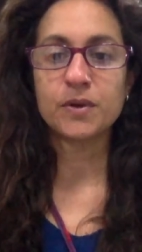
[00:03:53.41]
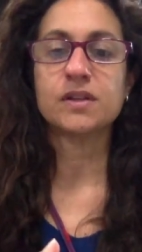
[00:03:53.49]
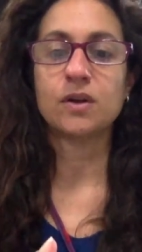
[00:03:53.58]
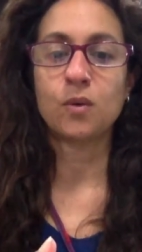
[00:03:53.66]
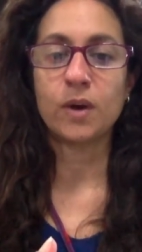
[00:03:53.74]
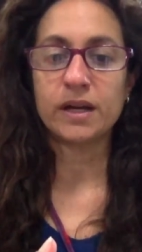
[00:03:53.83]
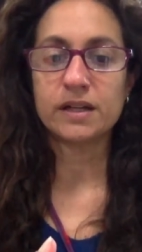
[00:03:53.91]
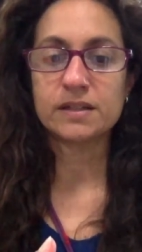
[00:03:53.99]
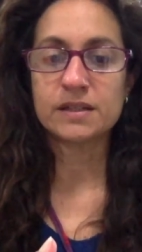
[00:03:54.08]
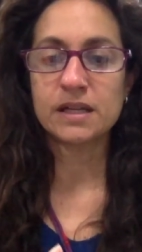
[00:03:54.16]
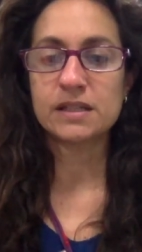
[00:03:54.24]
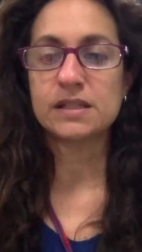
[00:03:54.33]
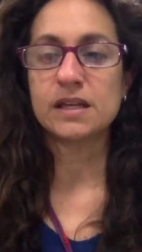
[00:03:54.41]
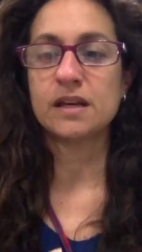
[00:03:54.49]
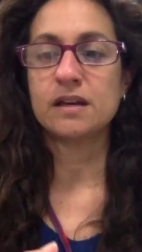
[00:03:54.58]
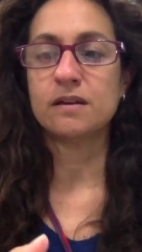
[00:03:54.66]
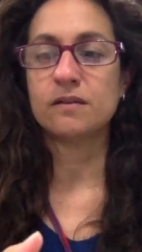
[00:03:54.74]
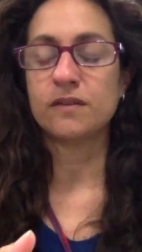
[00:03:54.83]
They're quite
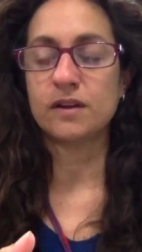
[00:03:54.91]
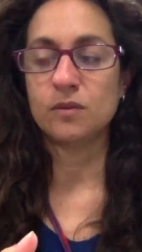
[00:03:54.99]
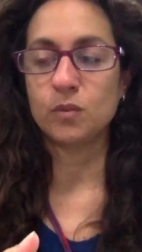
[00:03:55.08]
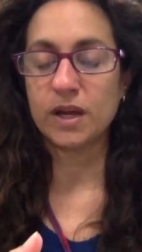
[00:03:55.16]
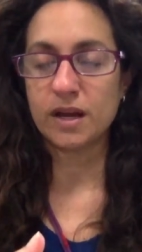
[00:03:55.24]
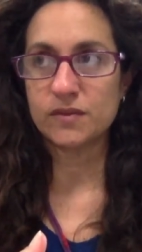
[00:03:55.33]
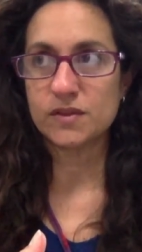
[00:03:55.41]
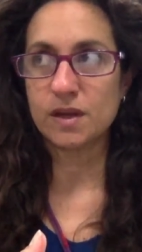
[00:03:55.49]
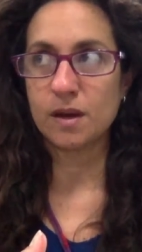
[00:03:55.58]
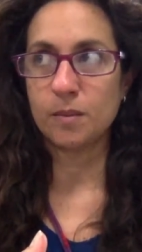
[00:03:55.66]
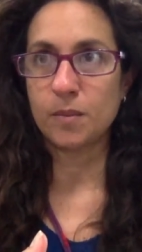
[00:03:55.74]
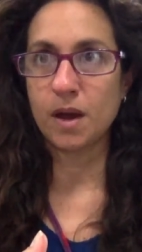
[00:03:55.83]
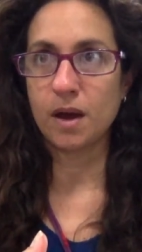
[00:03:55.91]
extensive, and we have some